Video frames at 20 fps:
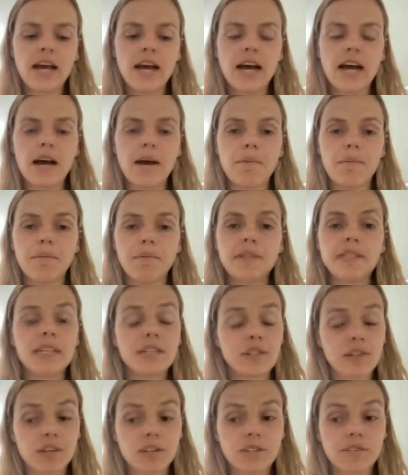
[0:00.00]

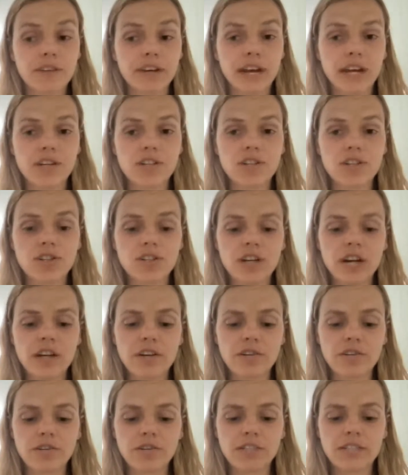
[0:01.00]
detoxification
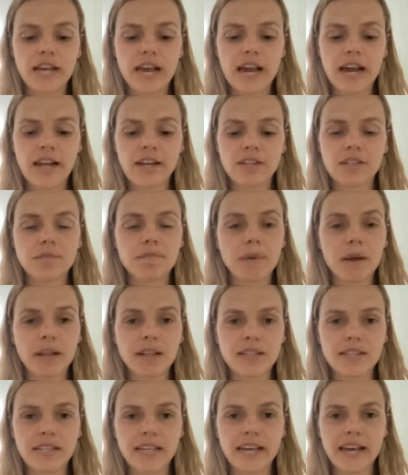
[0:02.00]
channels, and
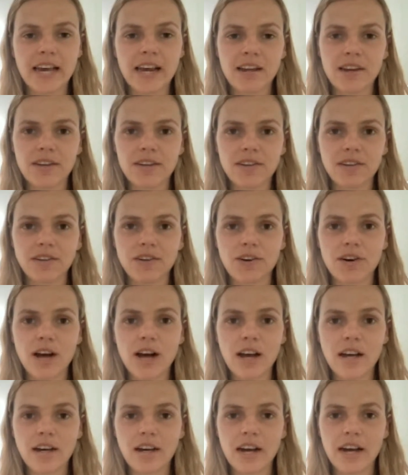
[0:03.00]
balancing out your
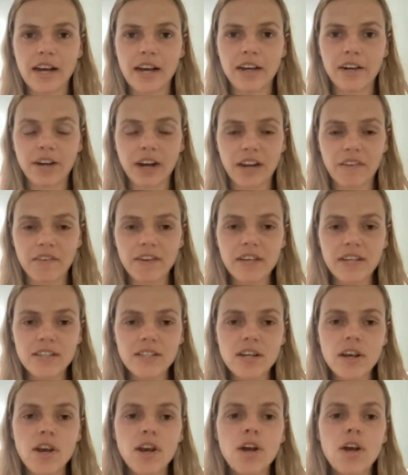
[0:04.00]
hunger and cravings.
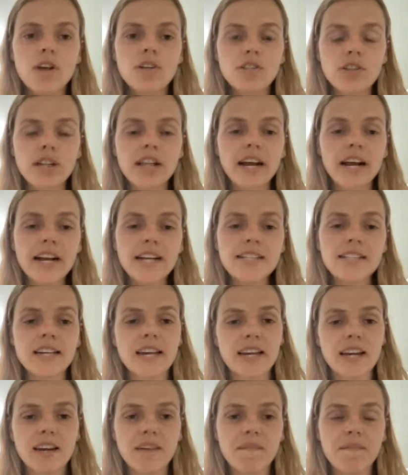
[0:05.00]
So like I
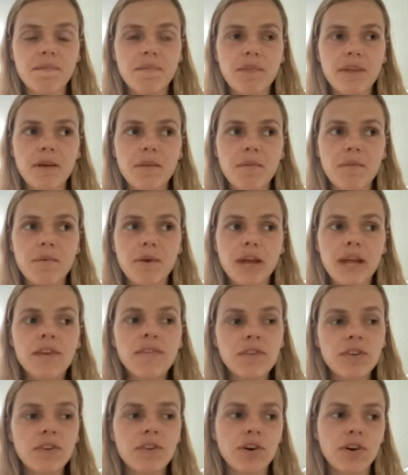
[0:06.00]
said,
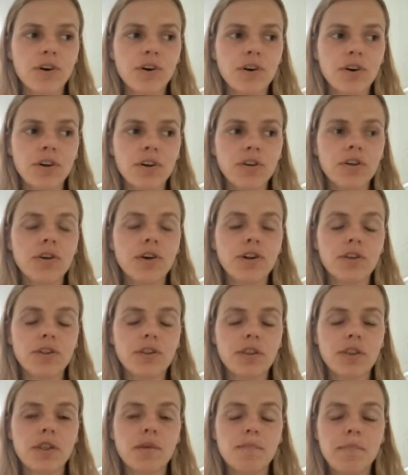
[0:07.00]
even though,
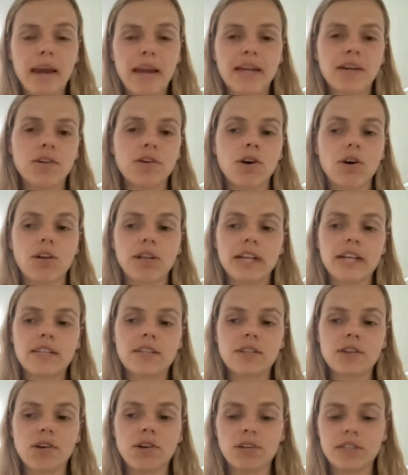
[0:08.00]
the main goal
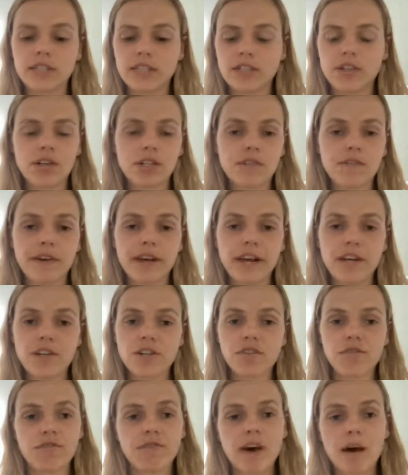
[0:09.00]
isn't on
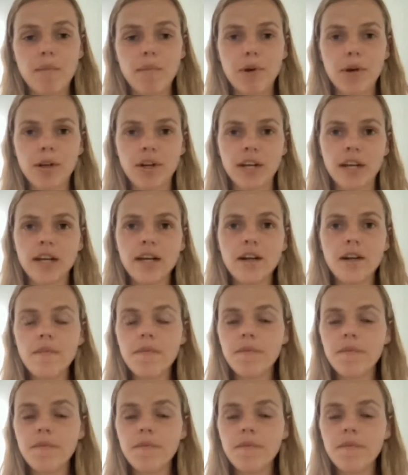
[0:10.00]
detoxification and fat burning,